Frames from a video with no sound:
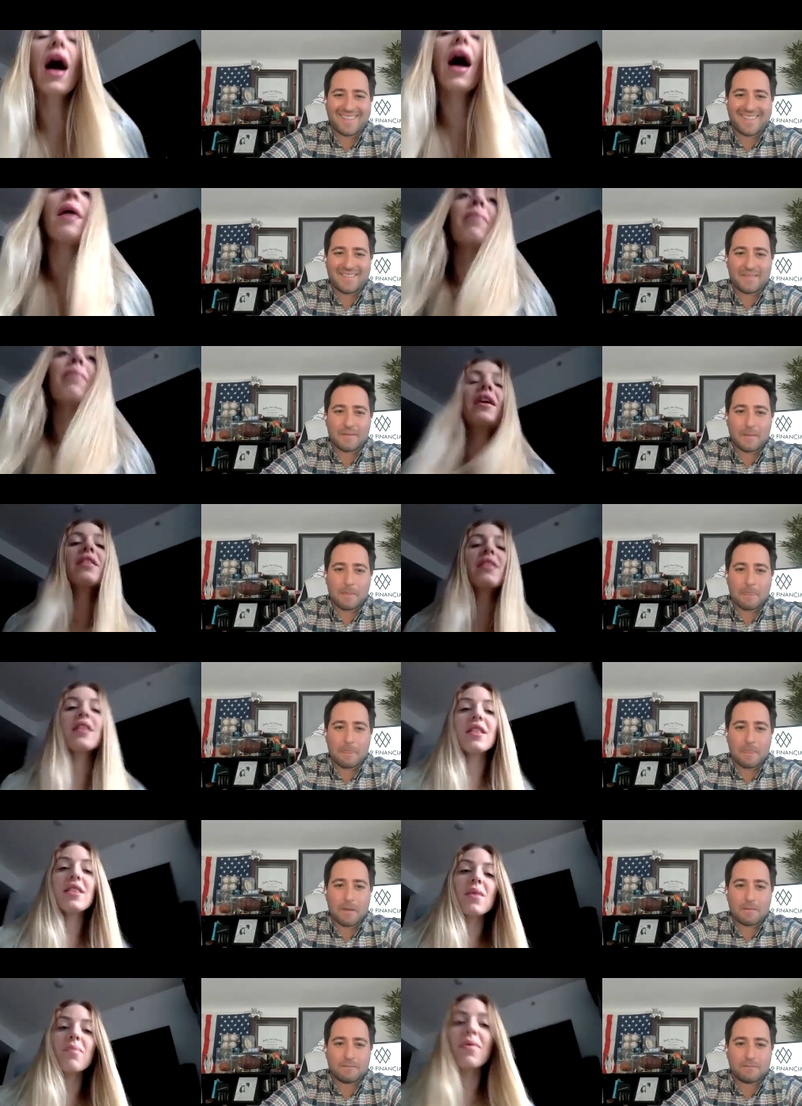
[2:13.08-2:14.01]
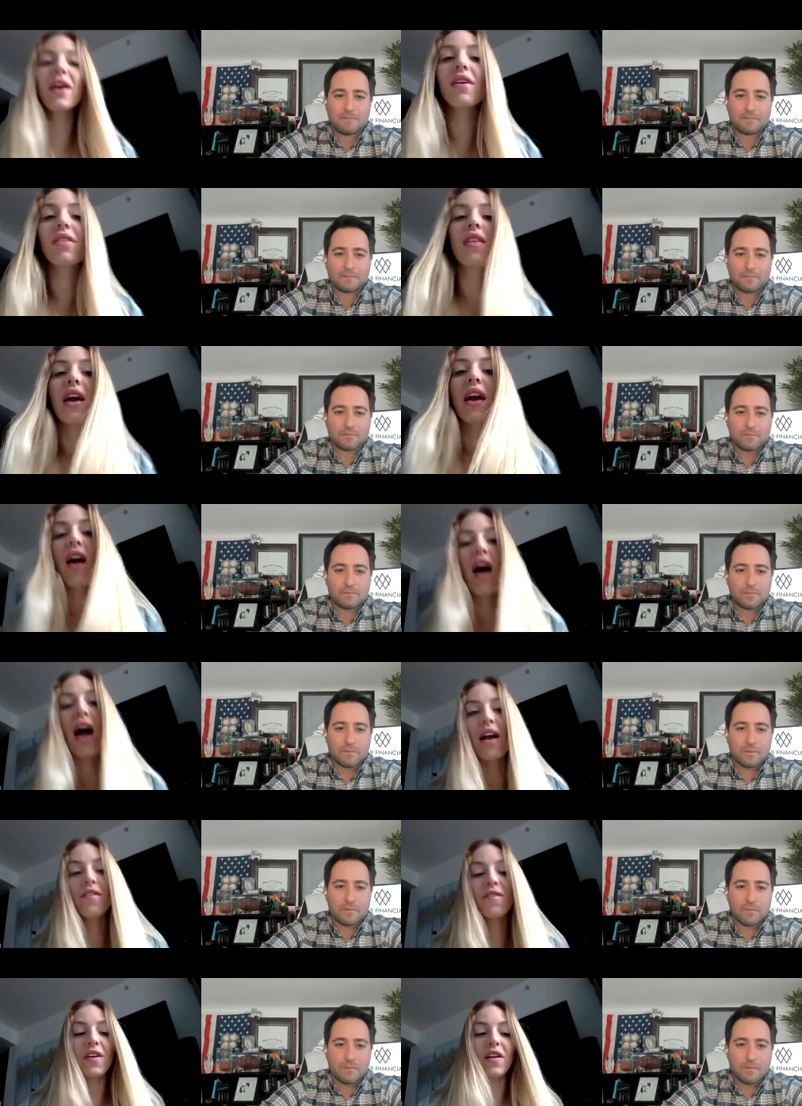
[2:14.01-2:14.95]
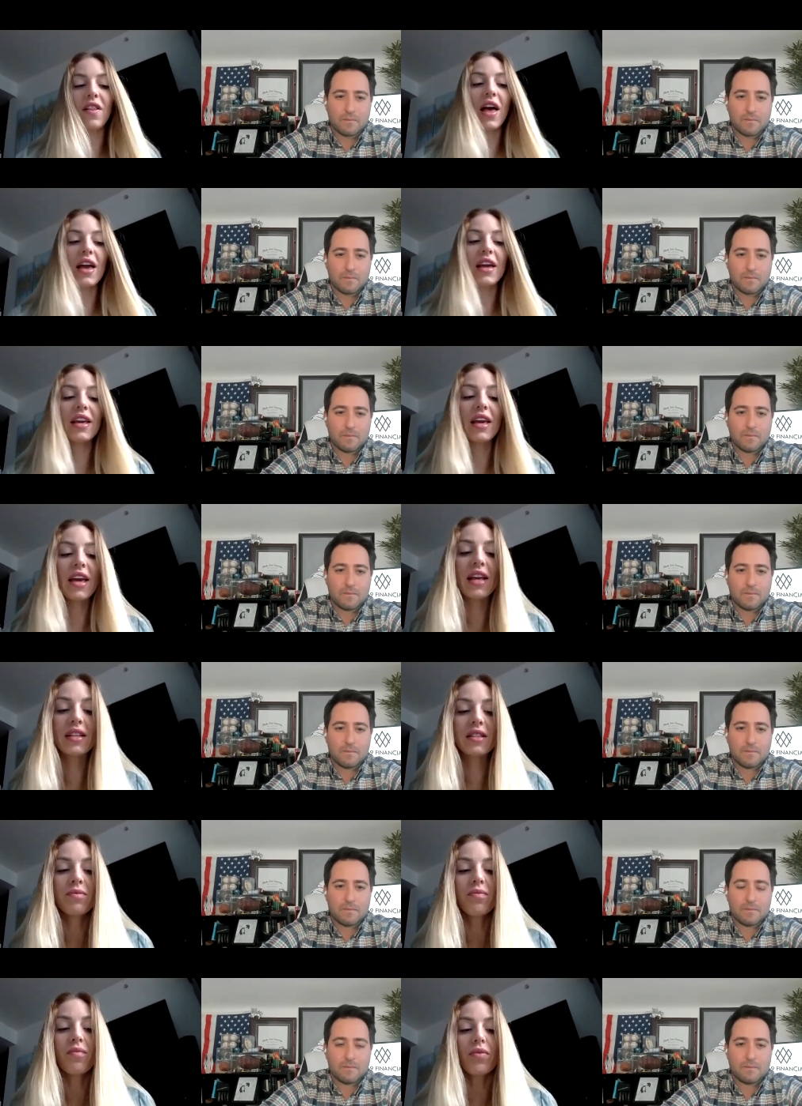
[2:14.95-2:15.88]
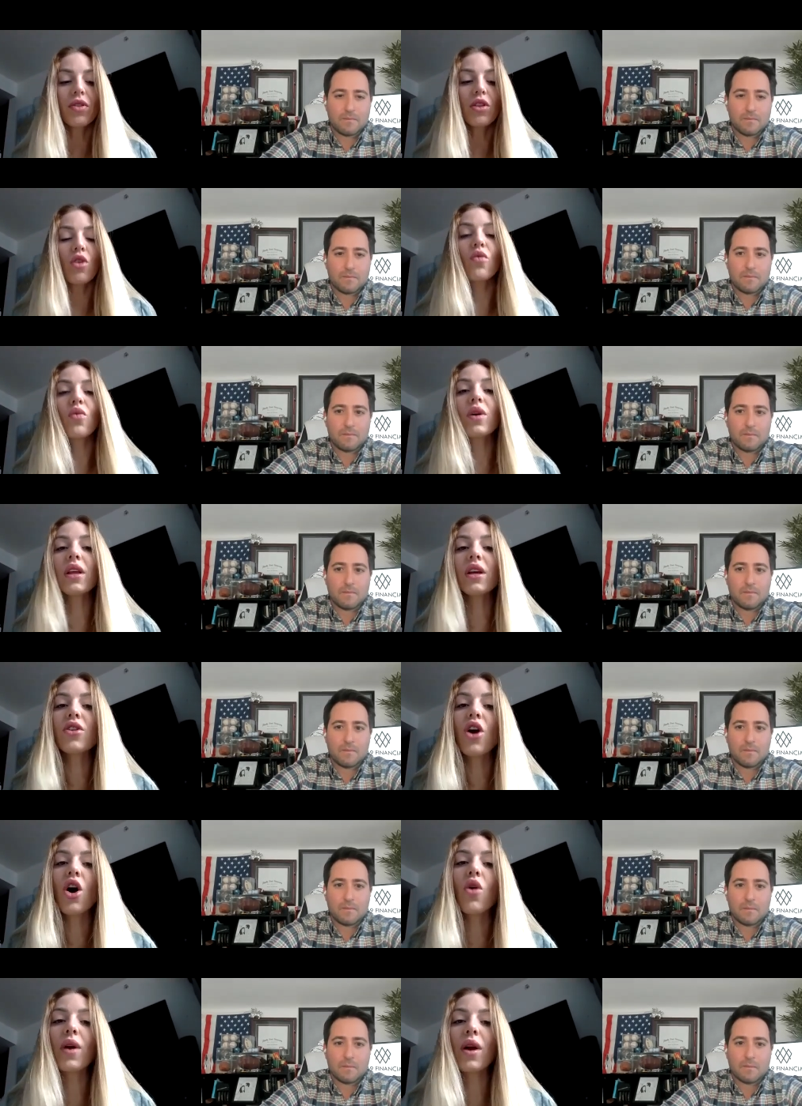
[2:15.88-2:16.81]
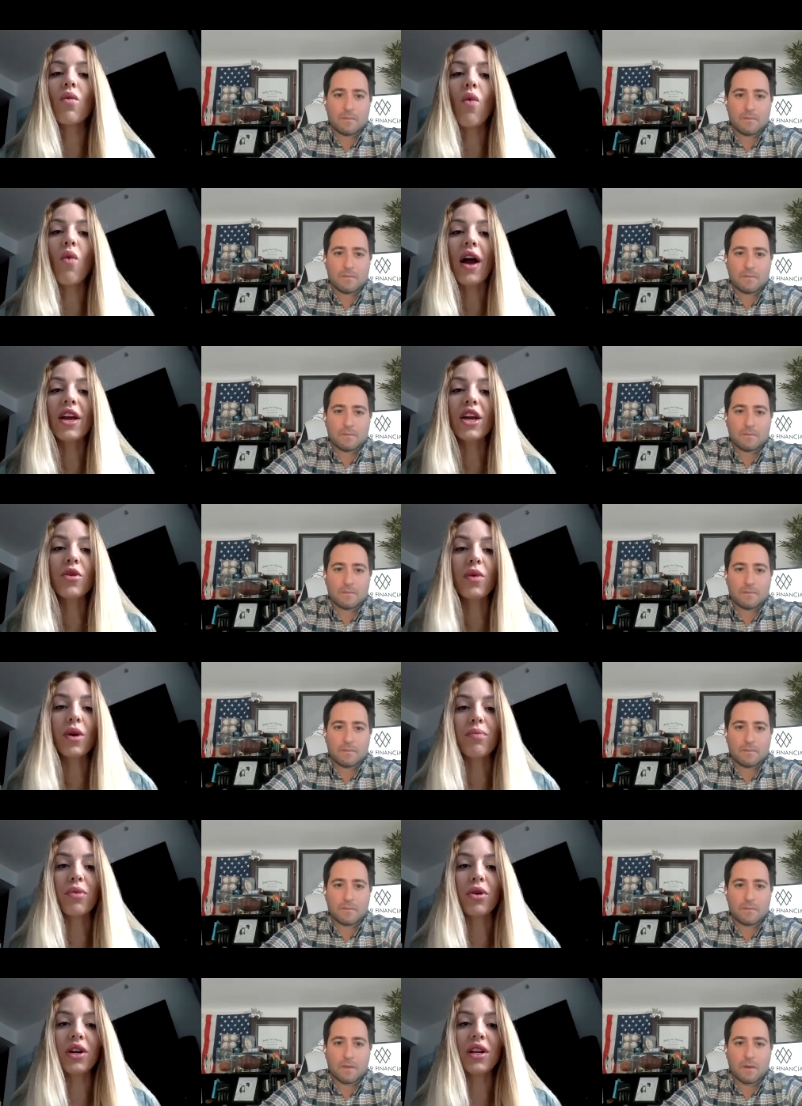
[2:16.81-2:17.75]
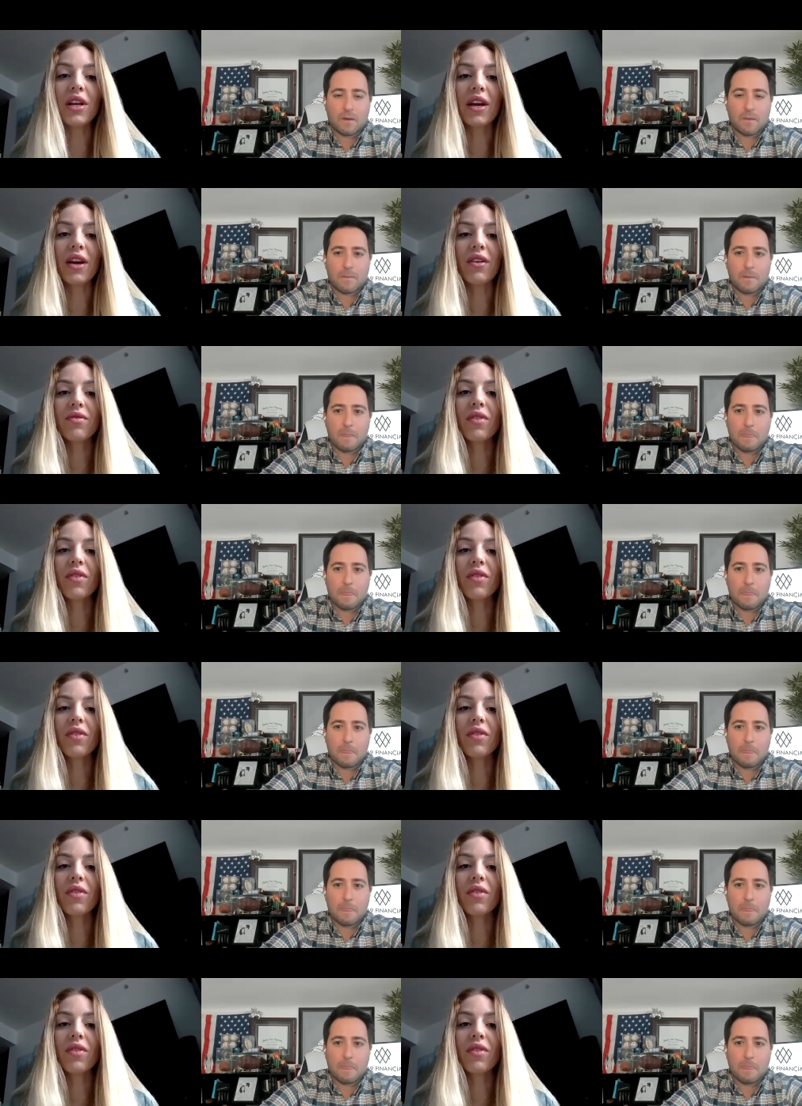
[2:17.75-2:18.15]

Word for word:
Speaker 1: I mean, the big thing I feel like is really knowing why you were put here.